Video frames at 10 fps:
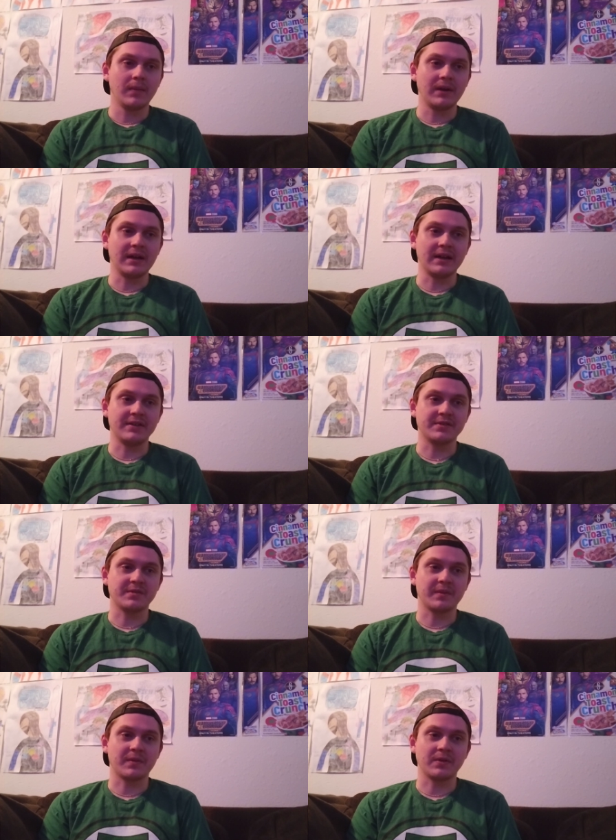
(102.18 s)
but yeah, I just
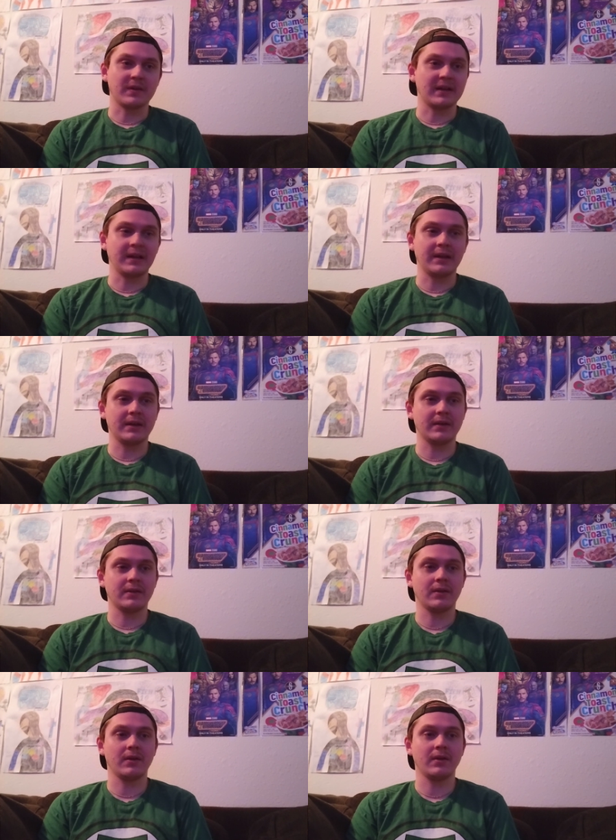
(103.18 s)
remember like
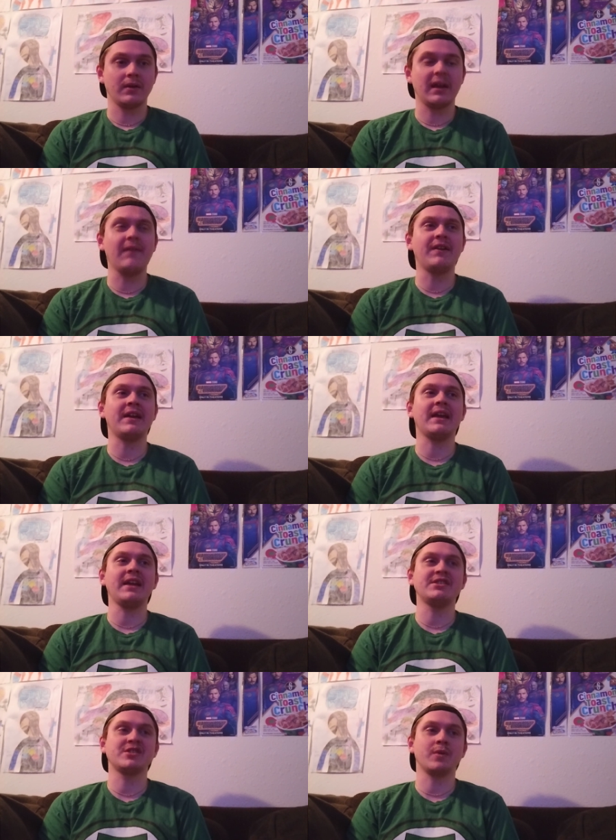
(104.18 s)
even at
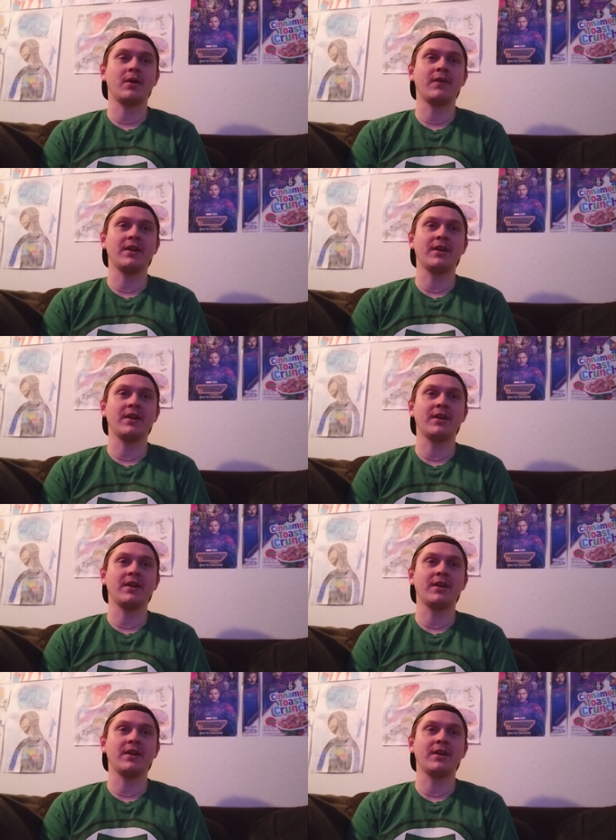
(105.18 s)
age twelve,